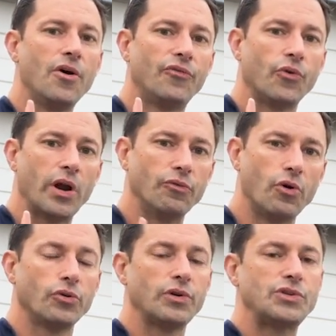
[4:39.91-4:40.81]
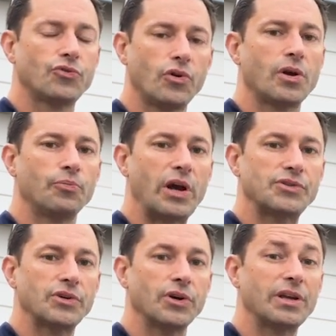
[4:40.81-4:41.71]
for a rotary screw
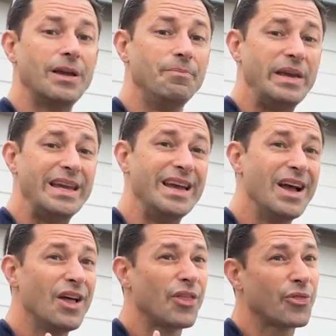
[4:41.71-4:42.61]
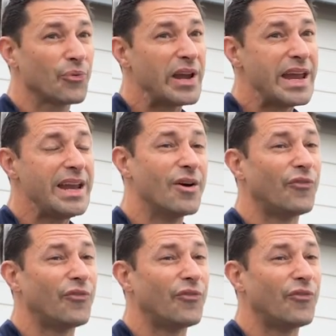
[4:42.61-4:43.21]
compressor can be $300 to